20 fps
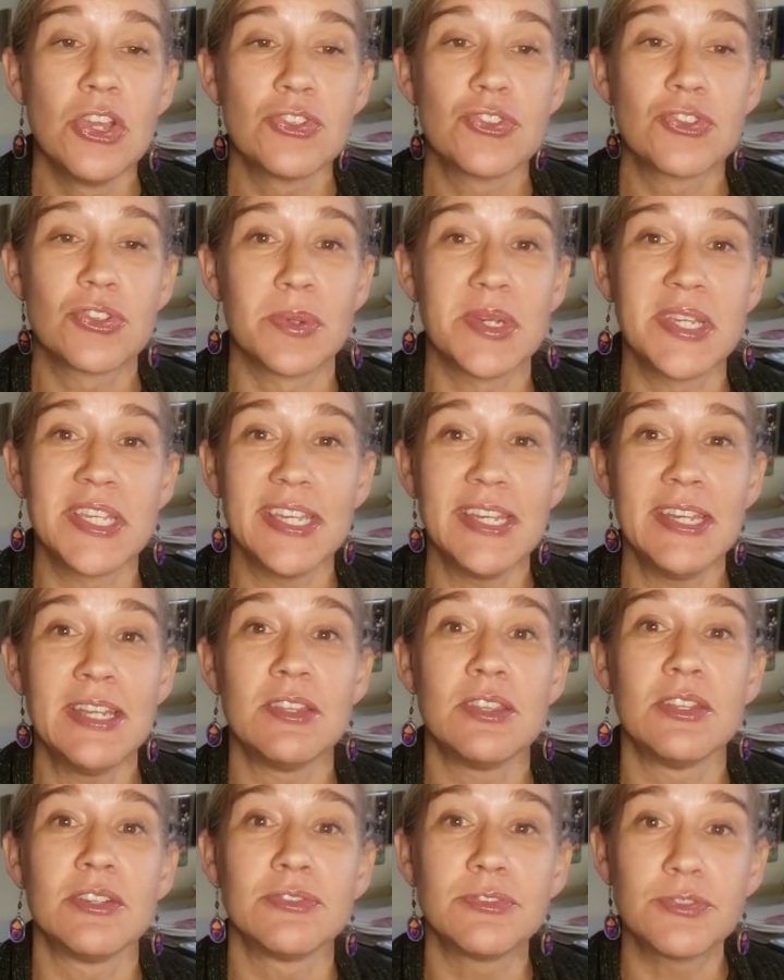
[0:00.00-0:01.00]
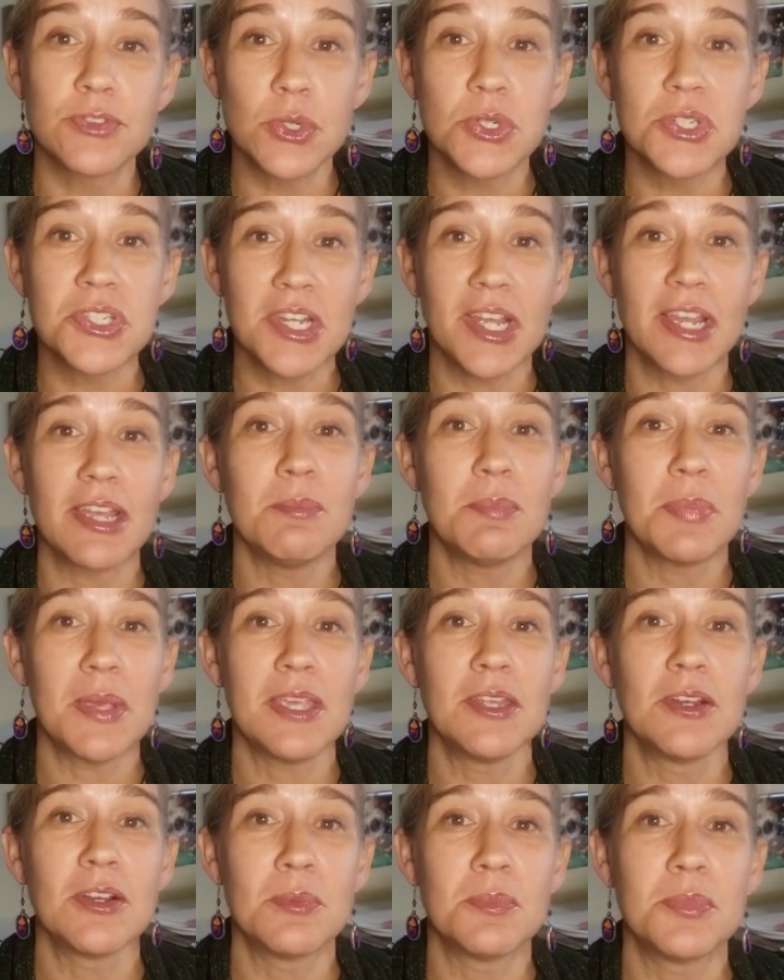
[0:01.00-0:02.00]
So again, the first time
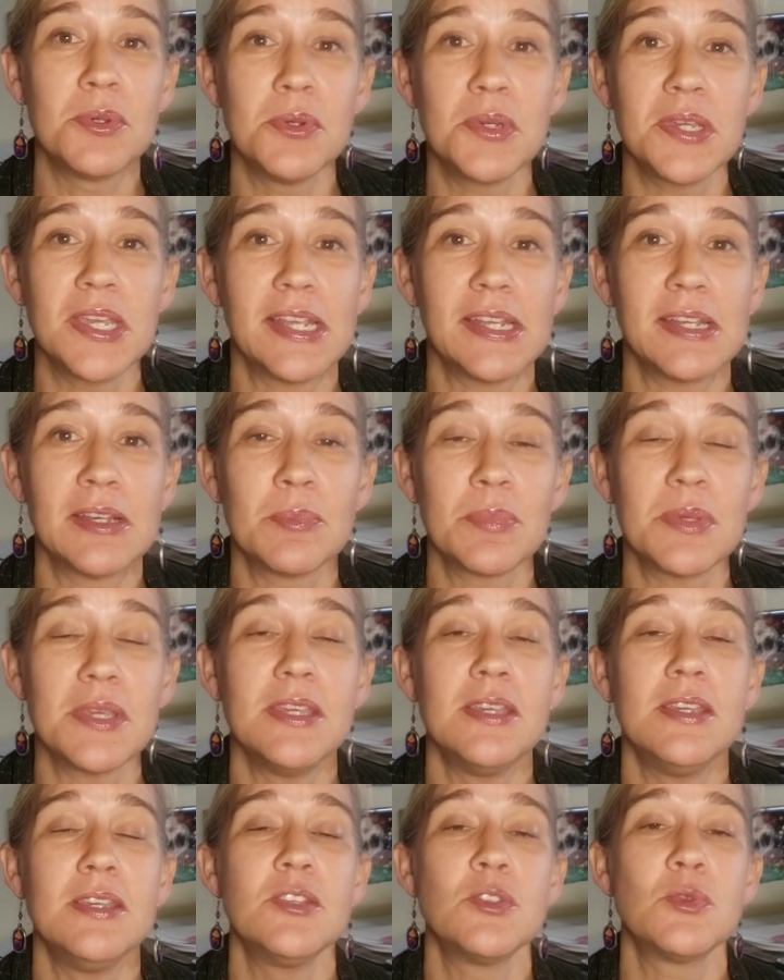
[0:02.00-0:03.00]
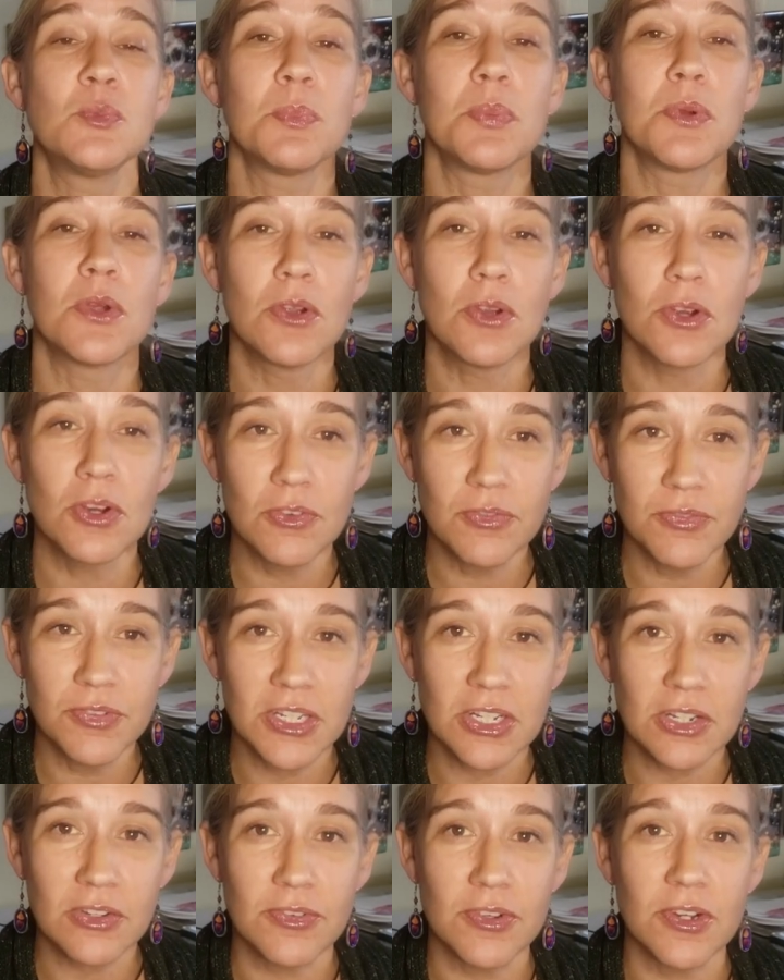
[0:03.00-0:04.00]
painter boot camp is
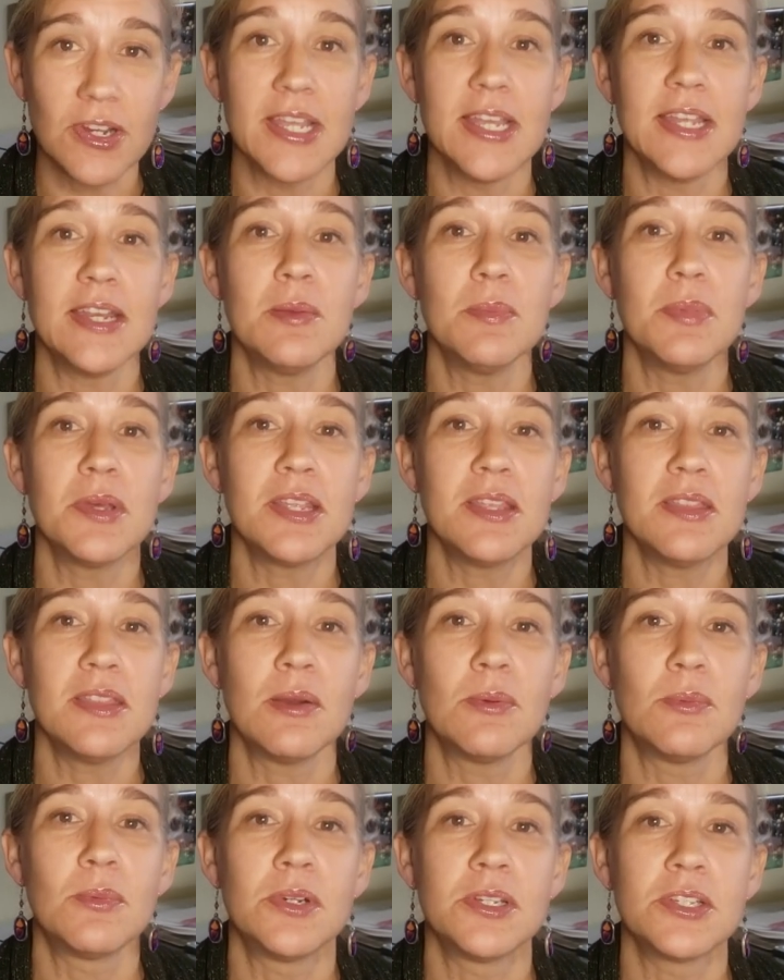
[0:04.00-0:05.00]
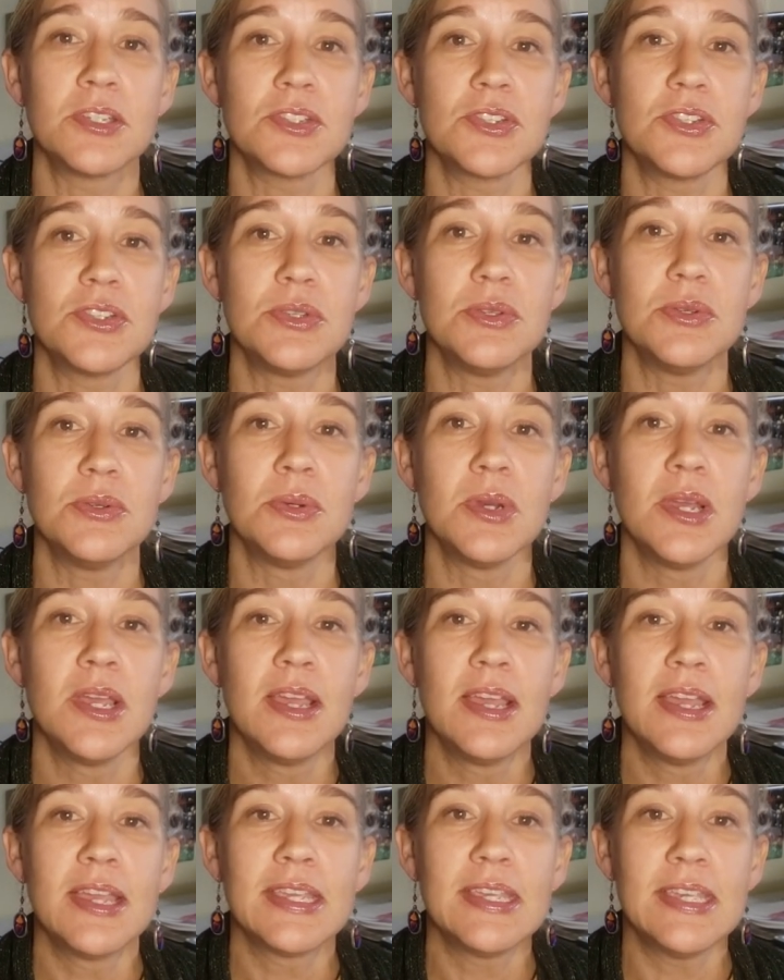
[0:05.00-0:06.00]
perfect for anybody that wants to
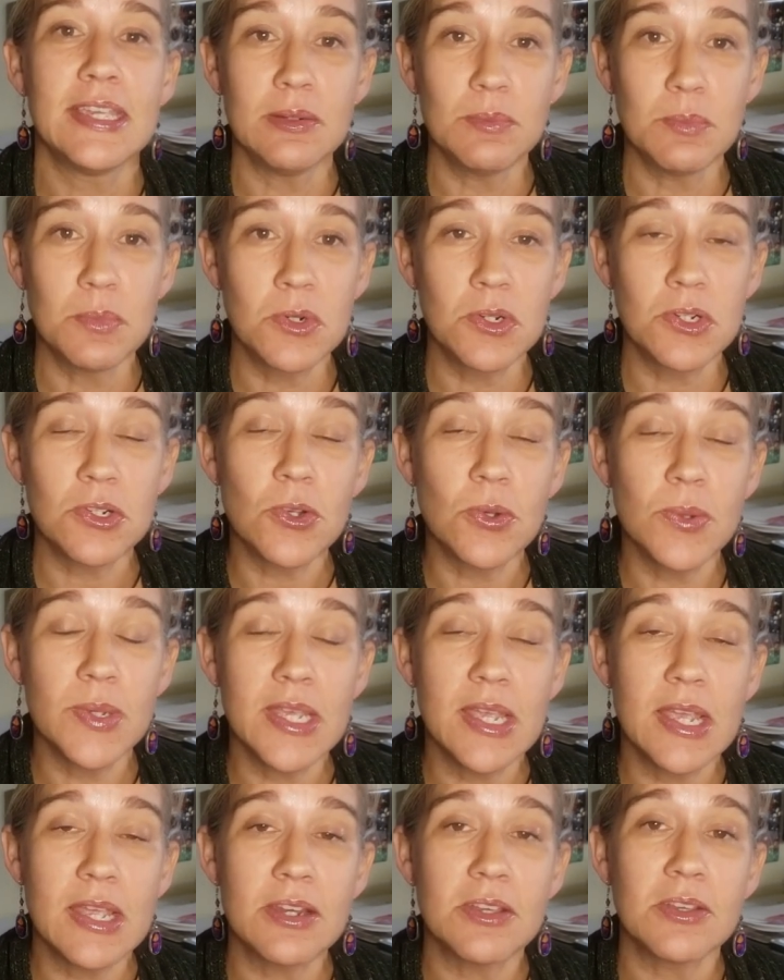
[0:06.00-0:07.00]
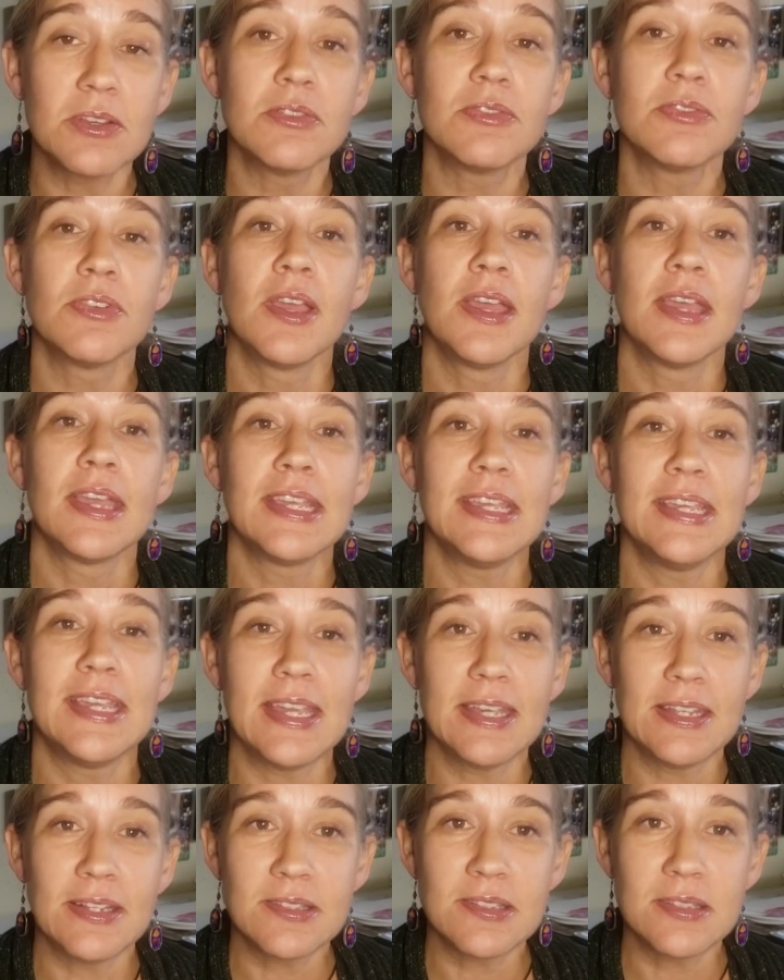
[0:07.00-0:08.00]
get more creative,
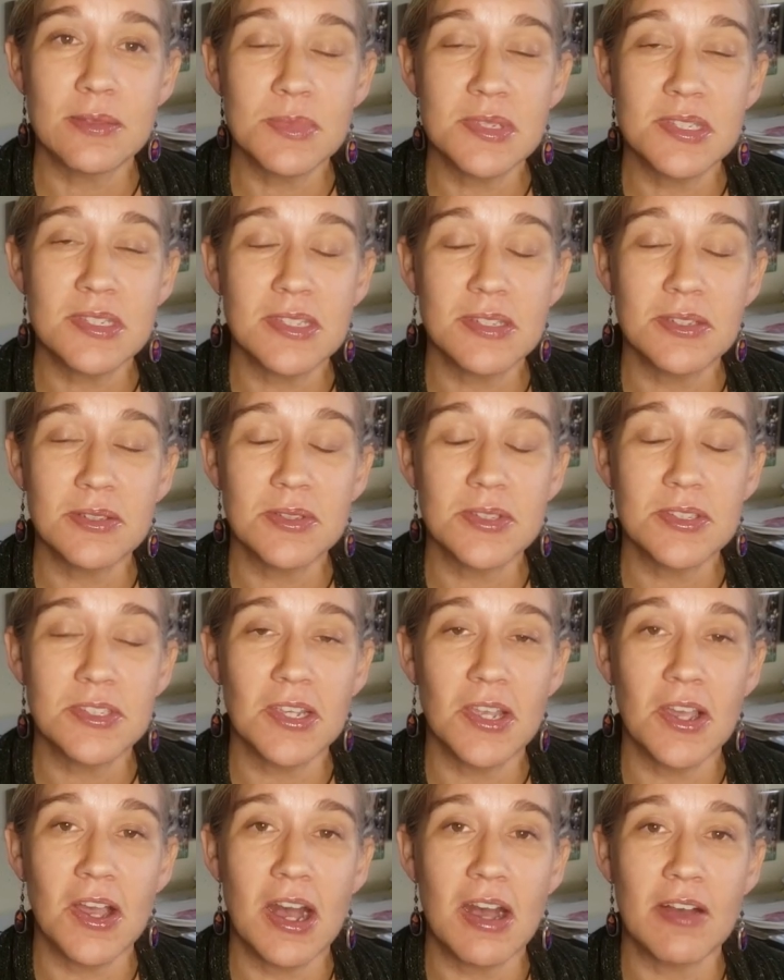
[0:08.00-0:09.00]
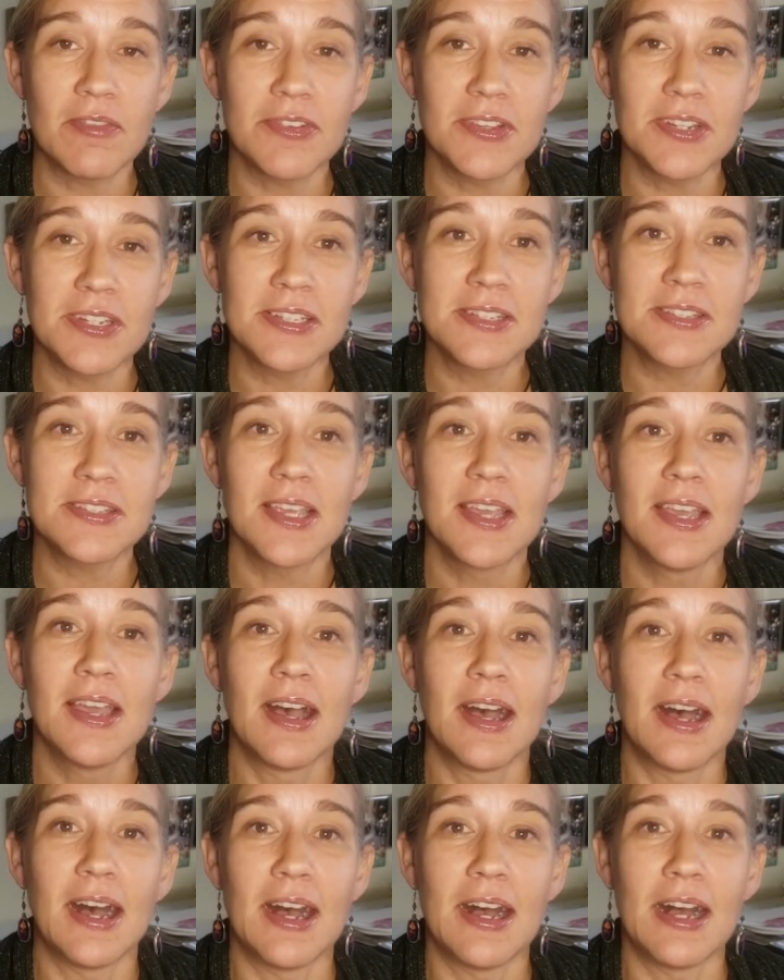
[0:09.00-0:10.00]
gain some skills and confidence
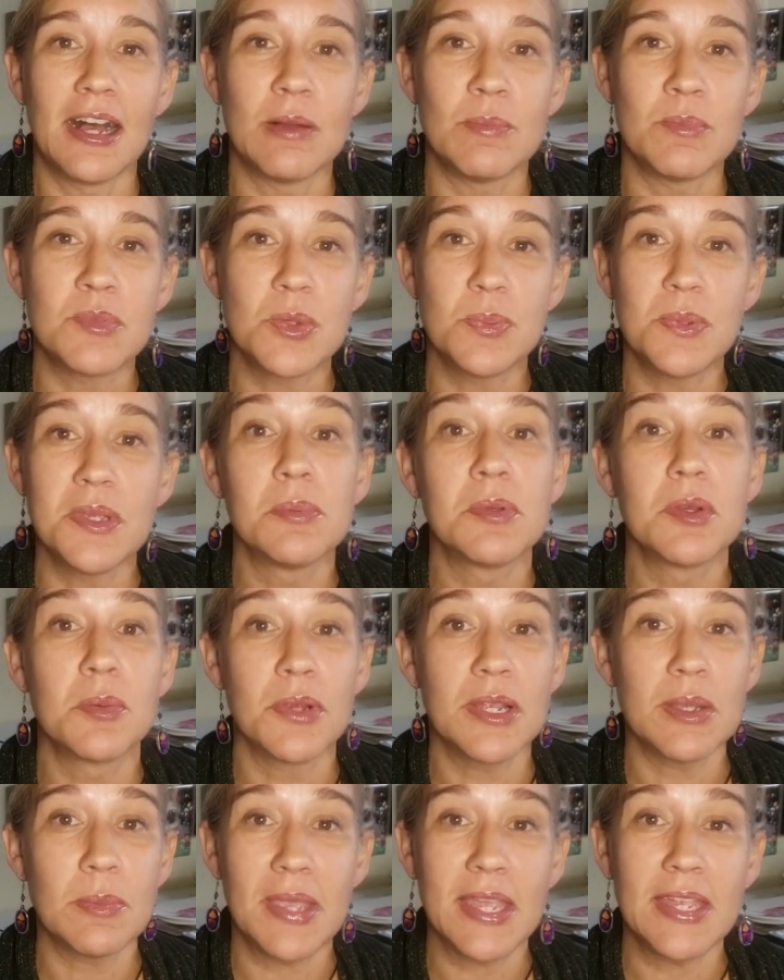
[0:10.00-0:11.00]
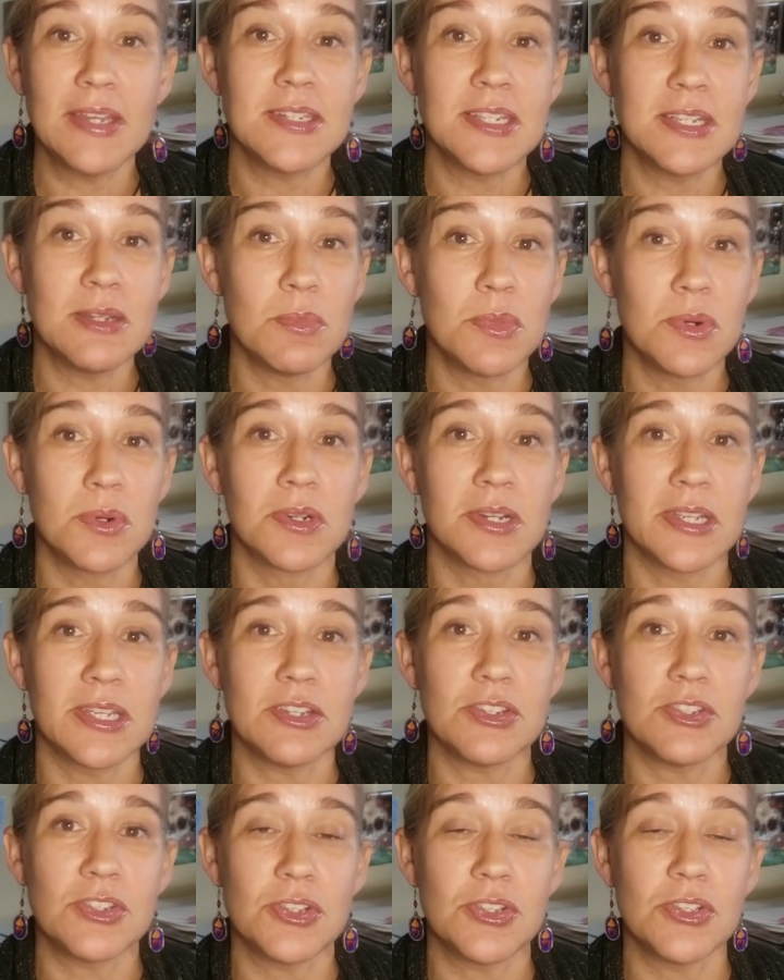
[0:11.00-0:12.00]
um, to be able to bring painting more
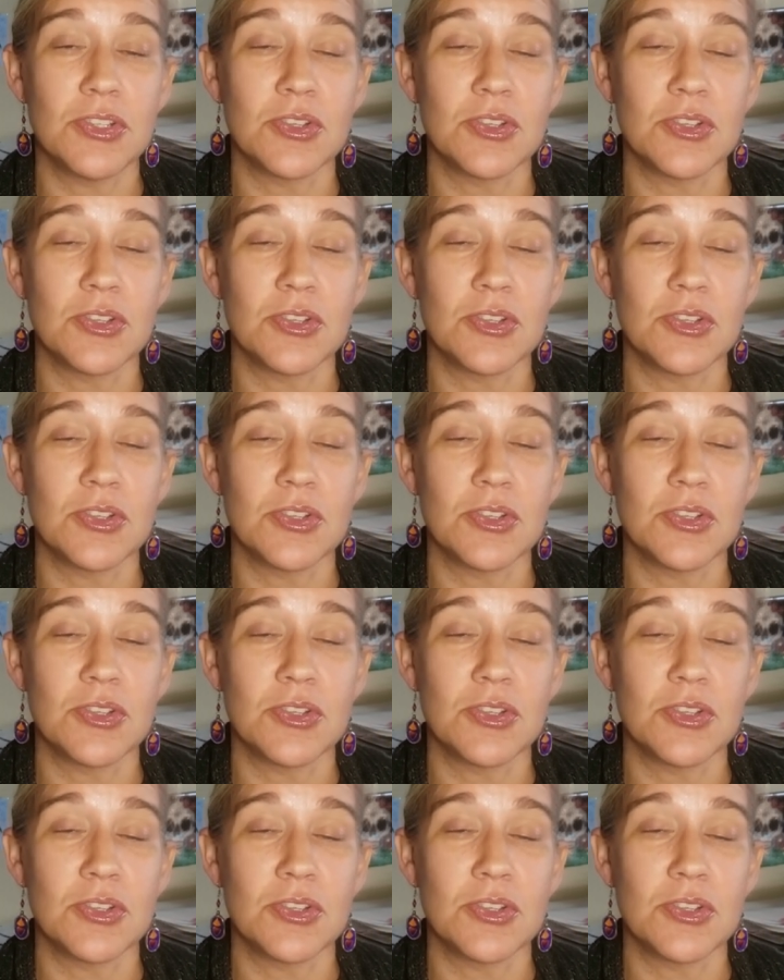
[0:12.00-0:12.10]
into